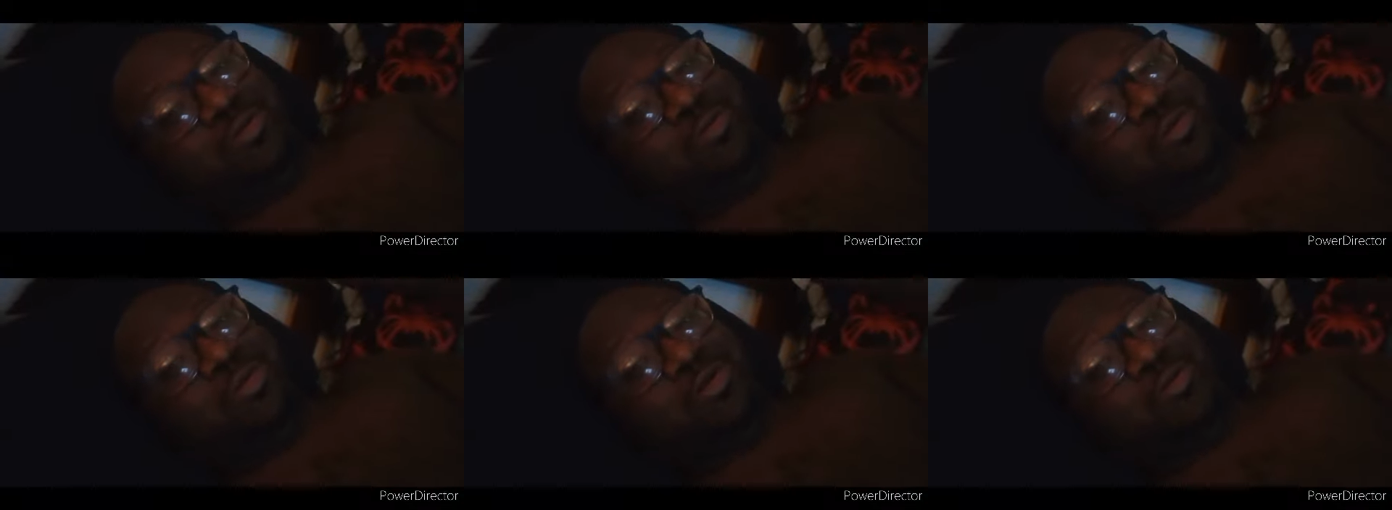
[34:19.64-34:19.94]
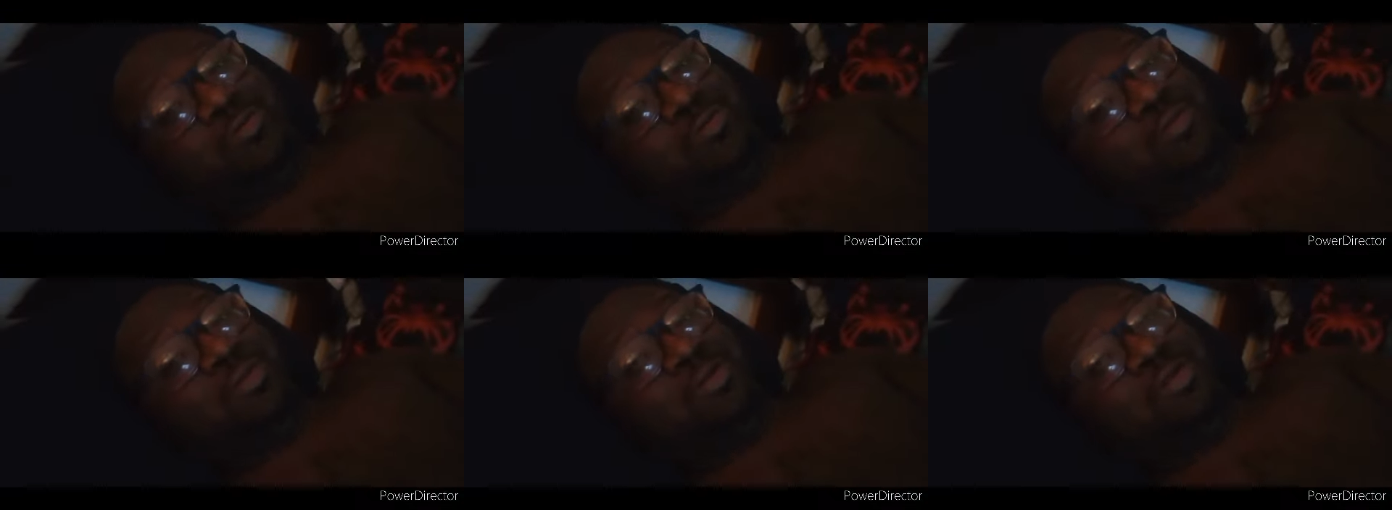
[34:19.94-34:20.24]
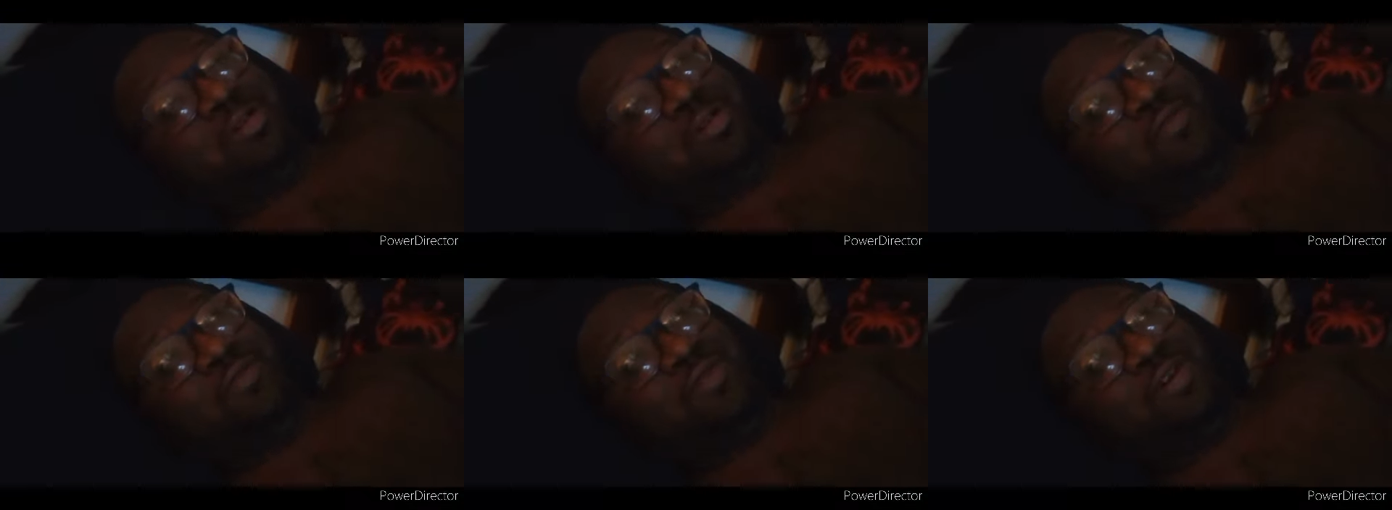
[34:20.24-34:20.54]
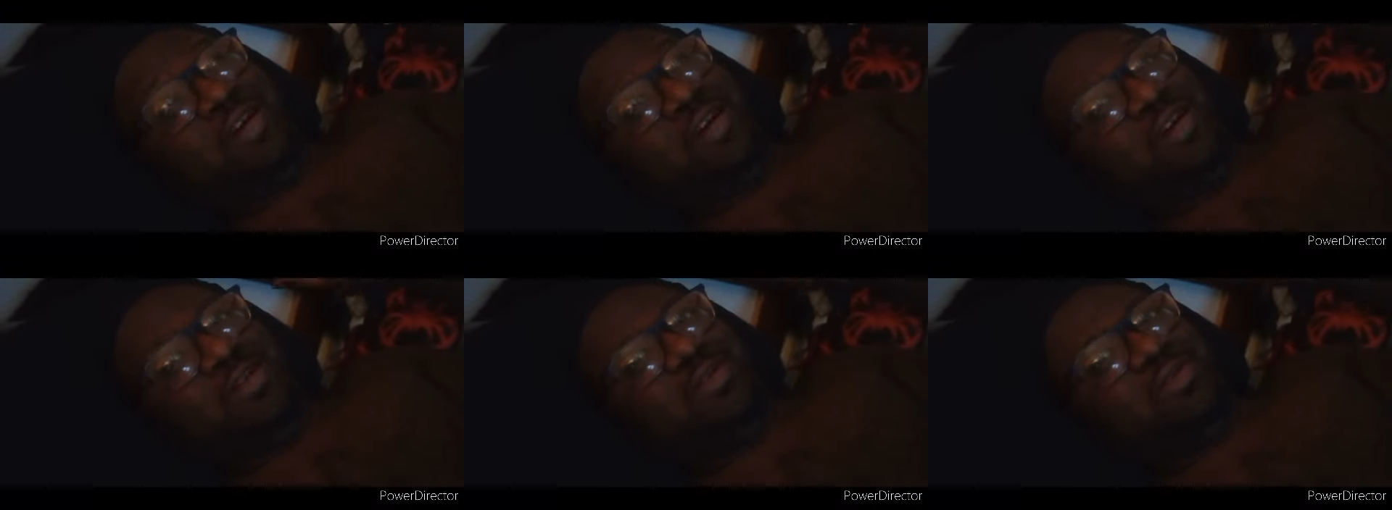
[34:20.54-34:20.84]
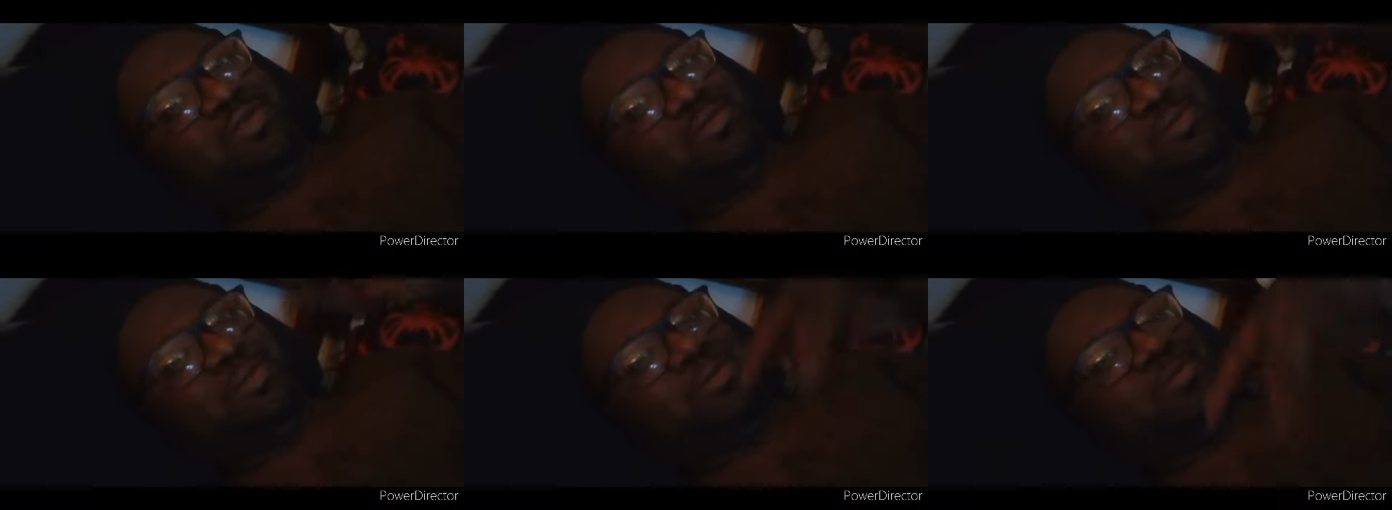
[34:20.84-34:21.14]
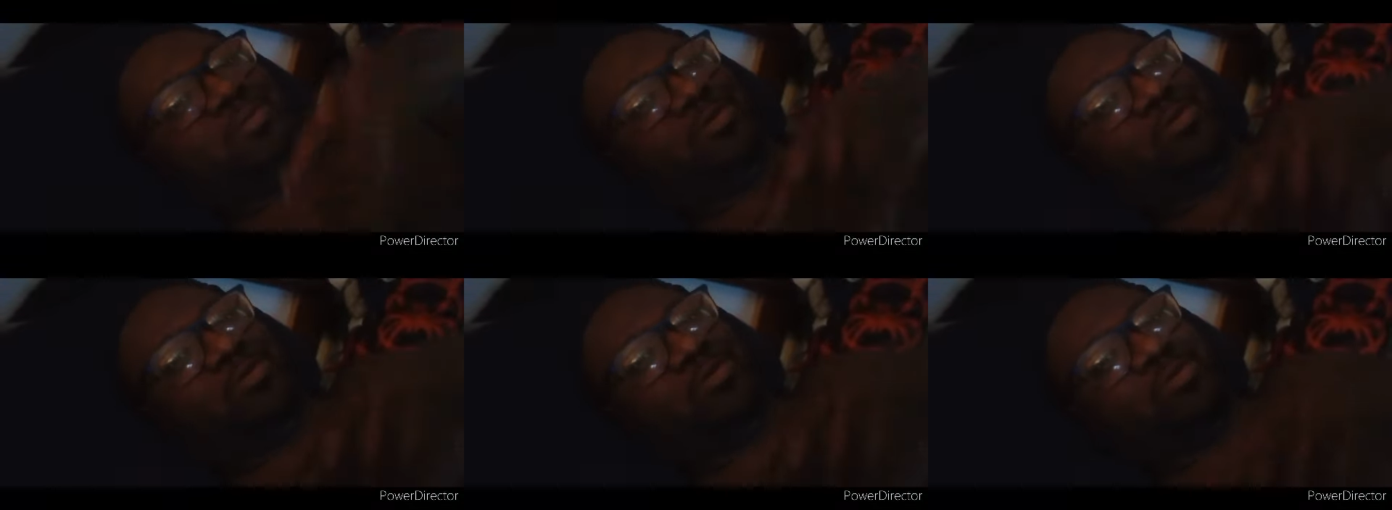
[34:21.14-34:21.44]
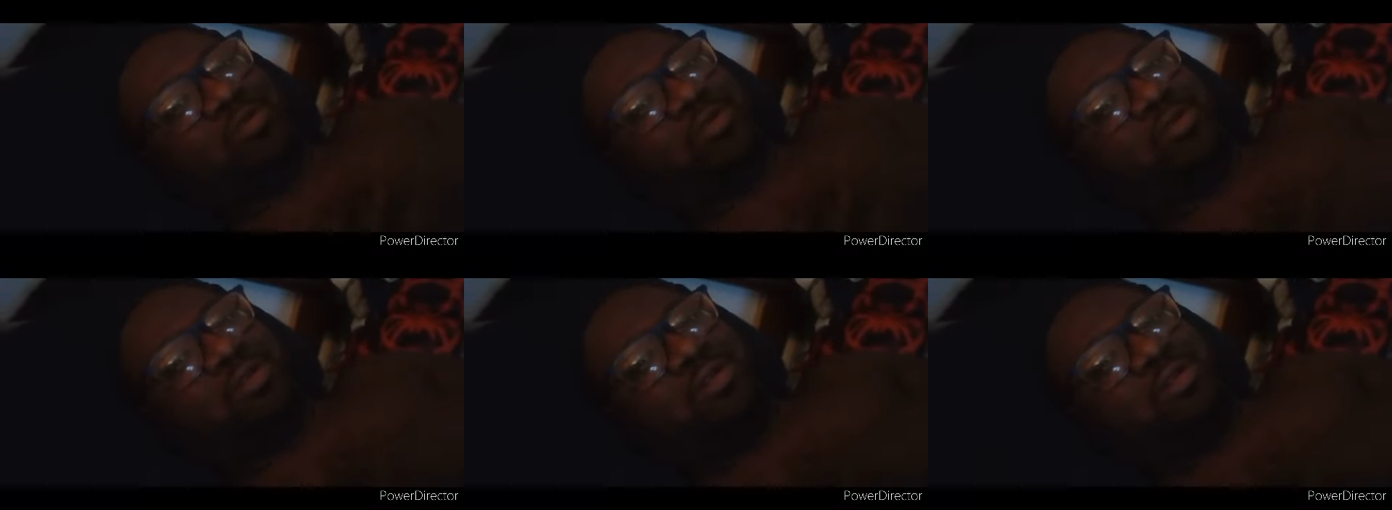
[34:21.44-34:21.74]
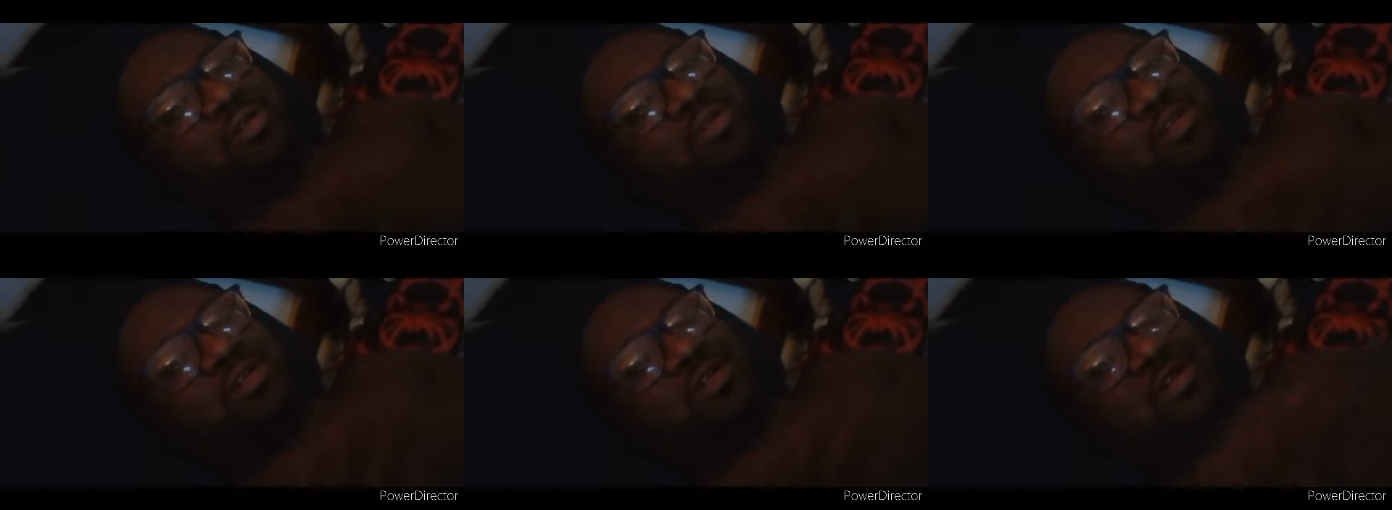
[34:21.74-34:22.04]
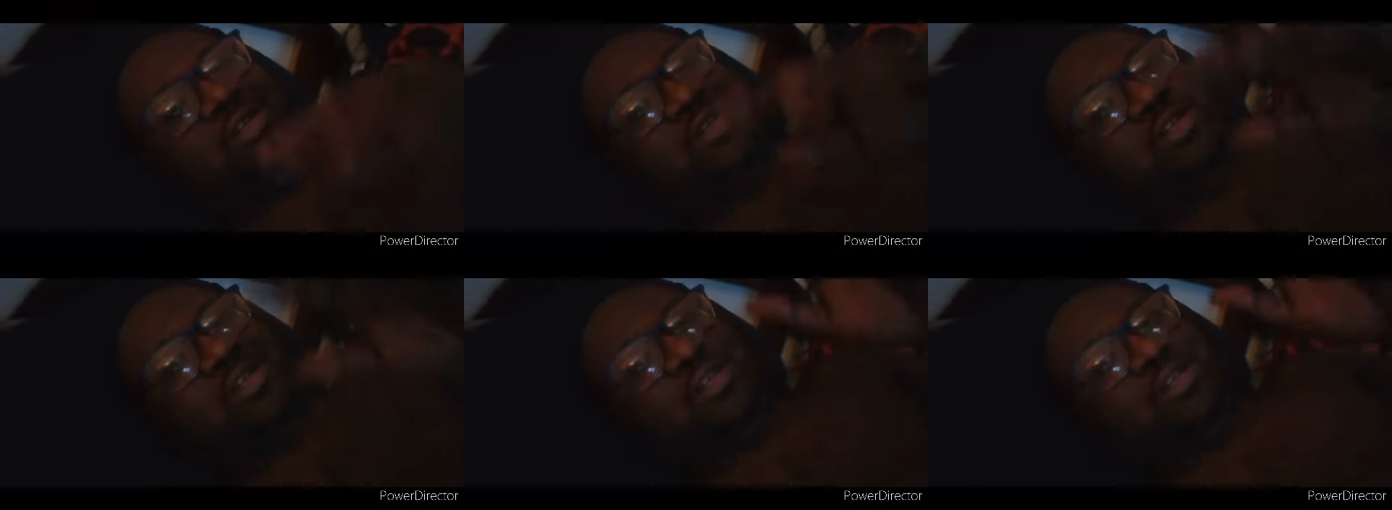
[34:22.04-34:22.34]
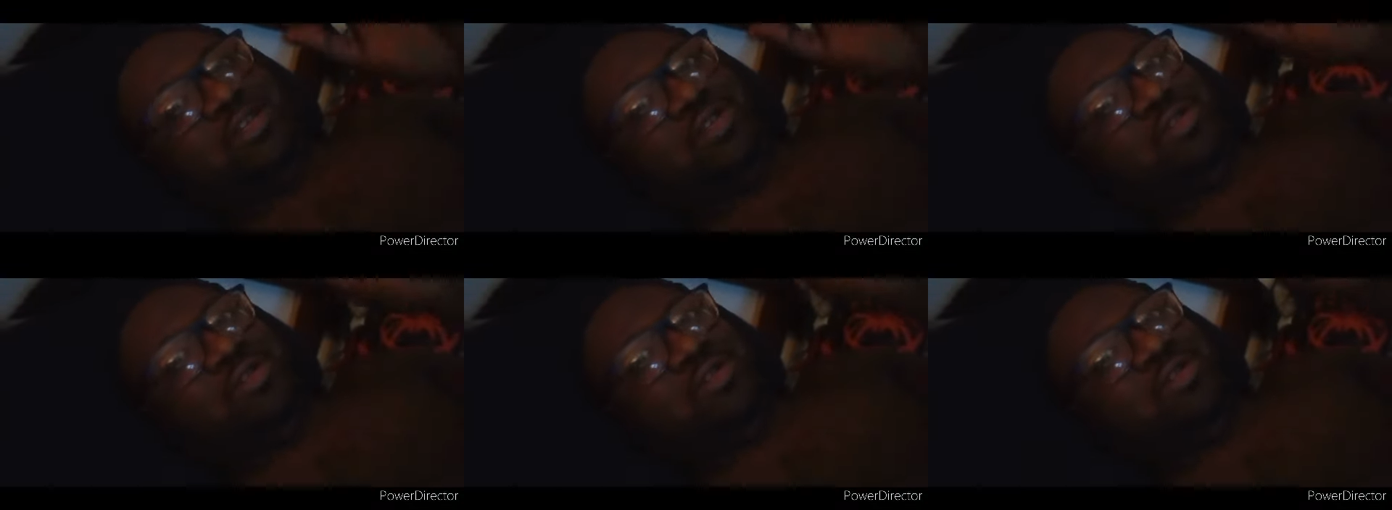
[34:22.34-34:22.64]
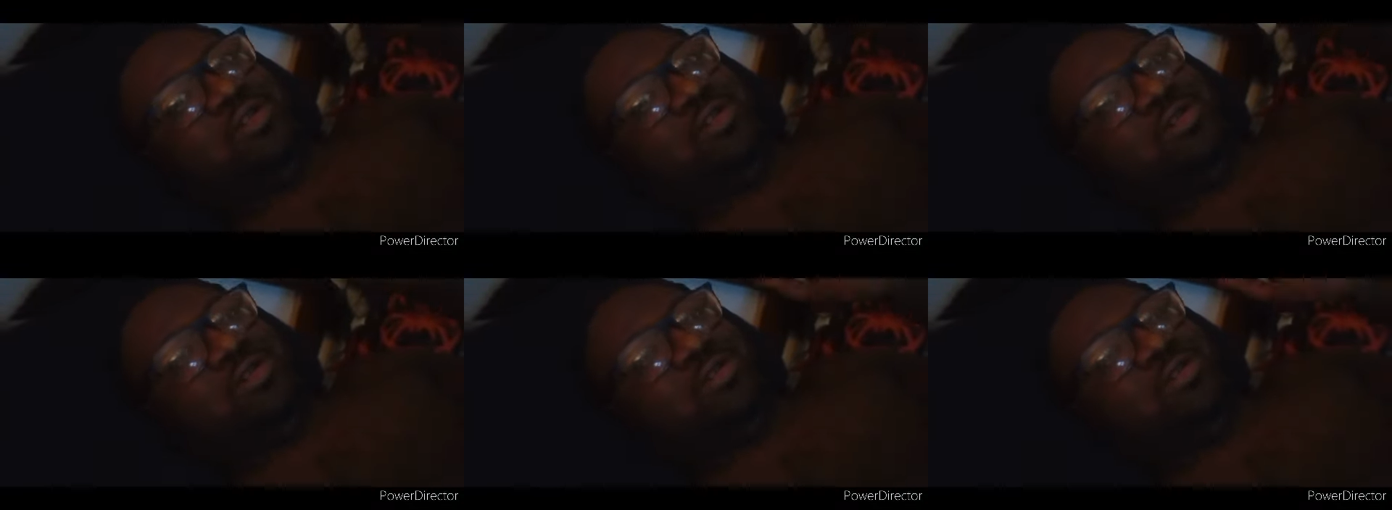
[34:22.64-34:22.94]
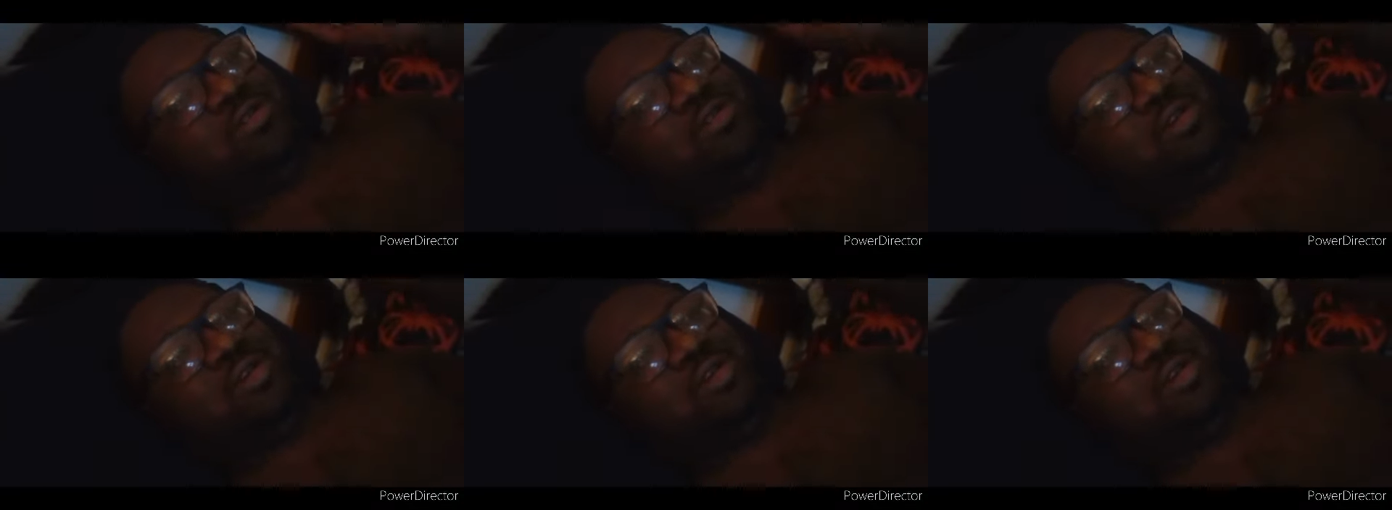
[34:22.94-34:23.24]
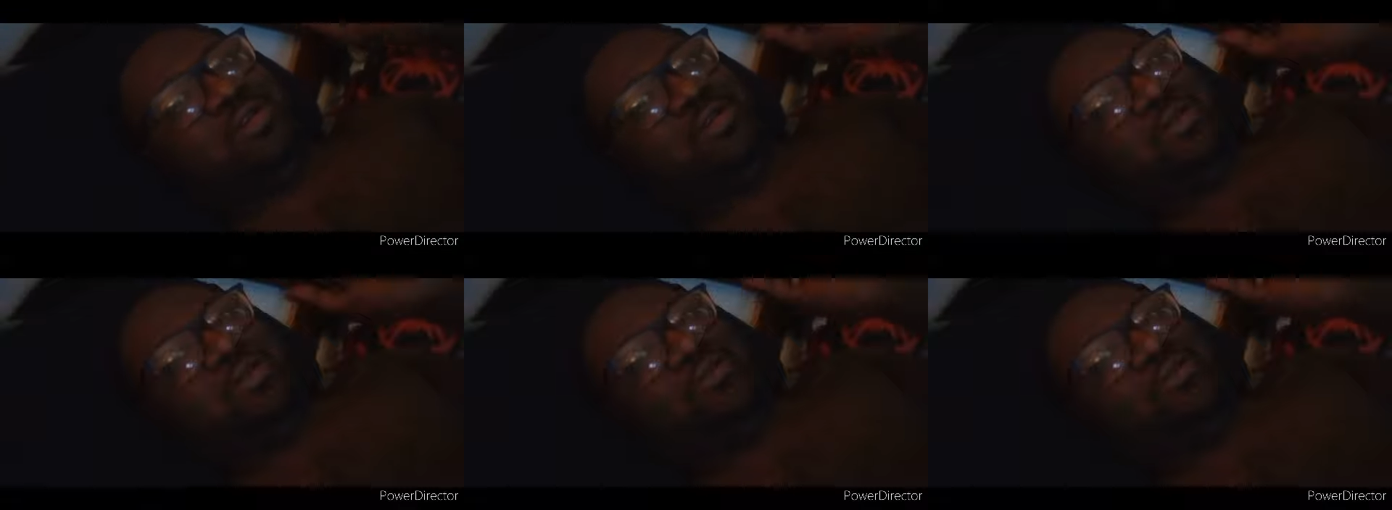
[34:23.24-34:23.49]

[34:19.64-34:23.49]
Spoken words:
(no speaker visible)